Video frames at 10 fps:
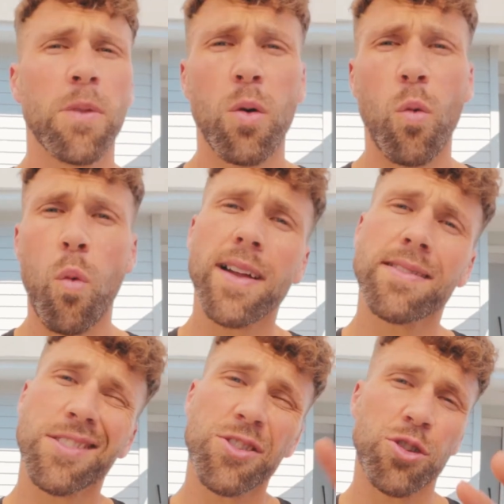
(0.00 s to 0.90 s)

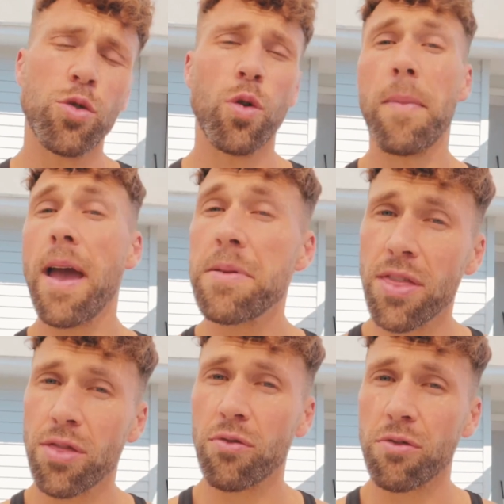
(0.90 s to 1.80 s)
1 to 2 or maybe
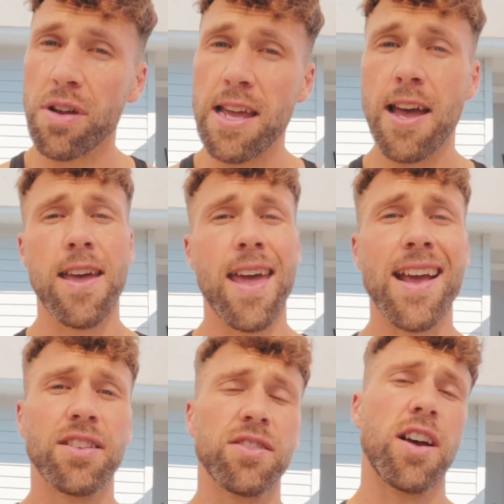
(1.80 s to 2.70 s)
3
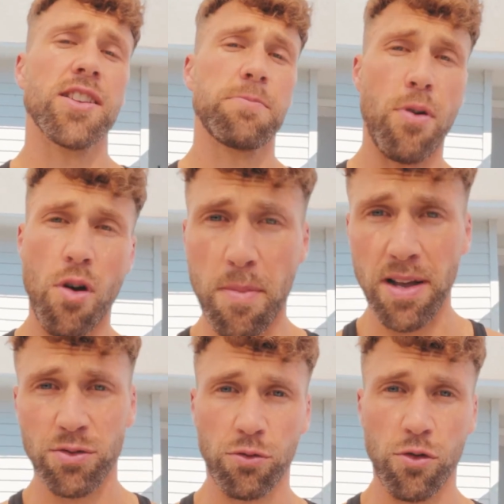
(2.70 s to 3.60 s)
exercises per
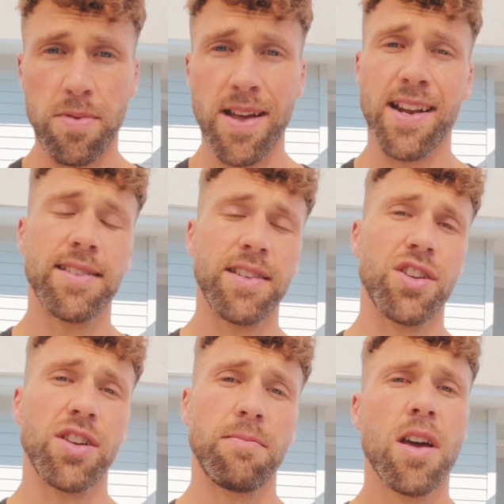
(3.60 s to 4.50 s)
muscle group in a
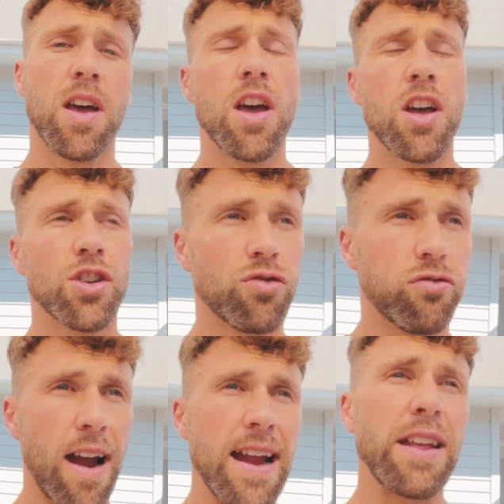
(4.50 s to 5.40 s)
session.
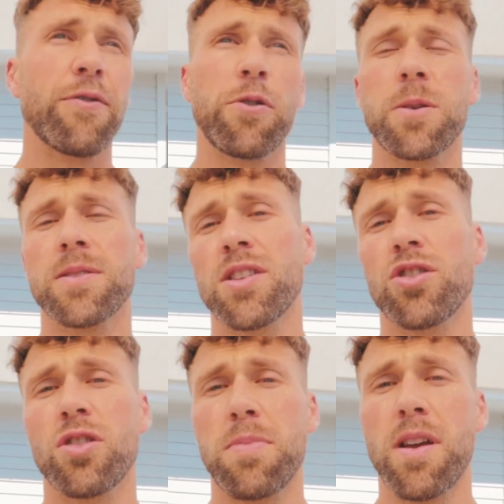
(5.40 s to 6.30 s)
Training frequency
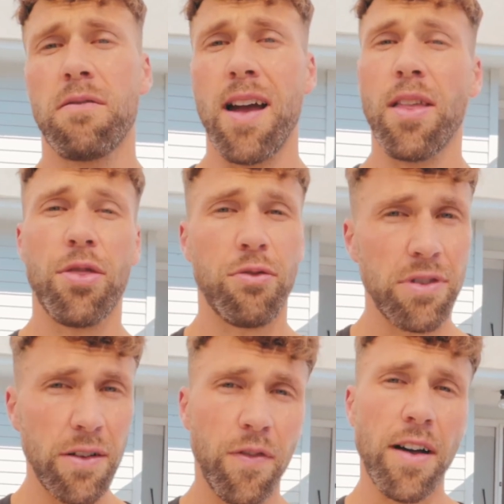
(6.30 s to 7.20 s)
should be around
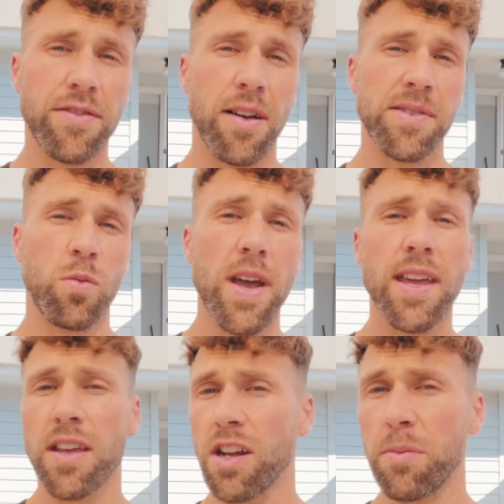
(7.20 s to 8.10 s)
3 to 5 times a week,
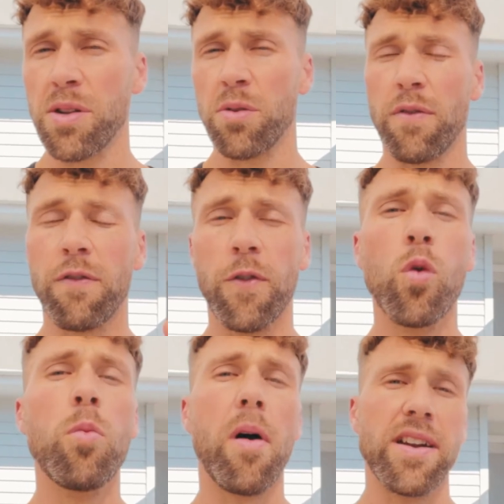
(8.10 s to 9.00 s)
and you're going to be doing
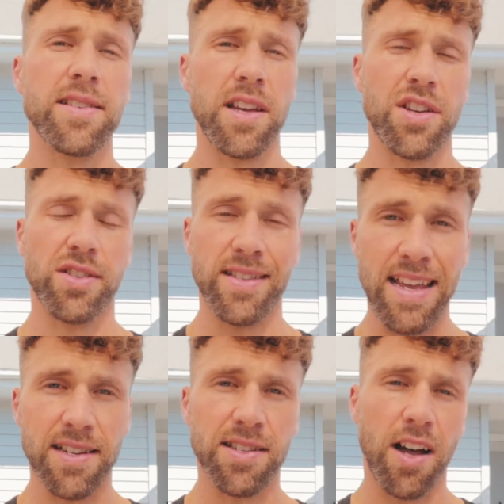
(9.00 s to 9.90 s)
full body sessions
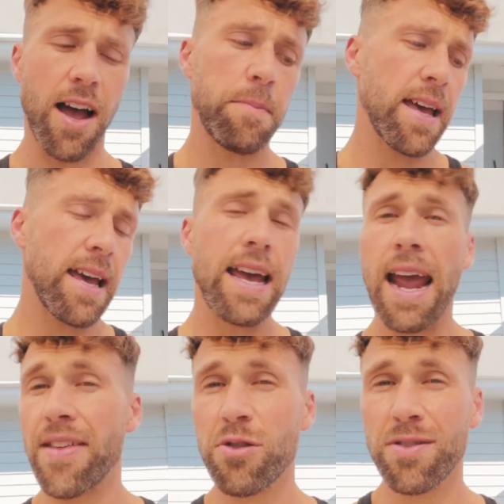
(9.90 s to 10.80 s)
each time.
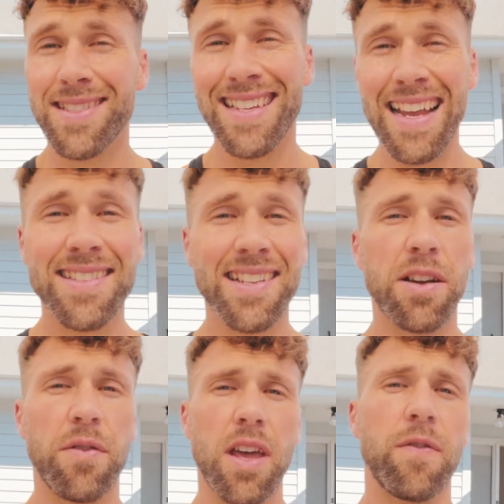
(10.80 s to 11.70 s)
And then your intensity
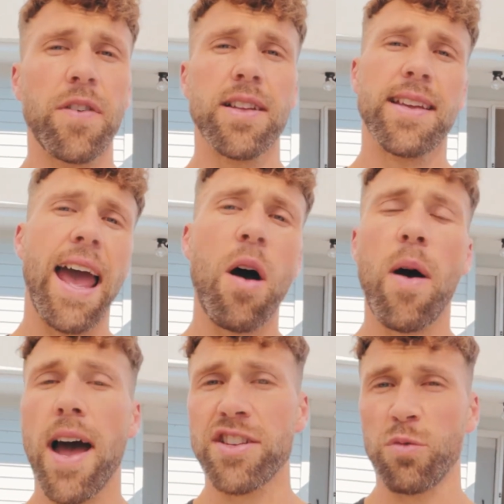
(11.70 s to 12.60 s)
of effort is how
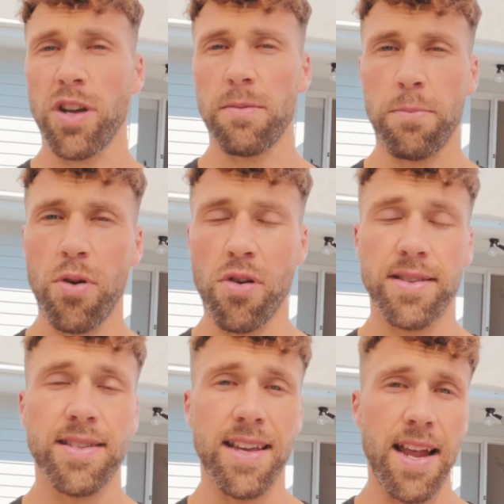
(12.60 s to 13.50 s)
hard you're working per
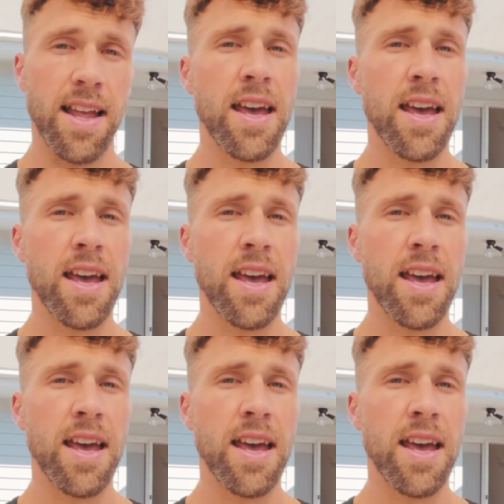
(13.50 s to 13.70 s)
set.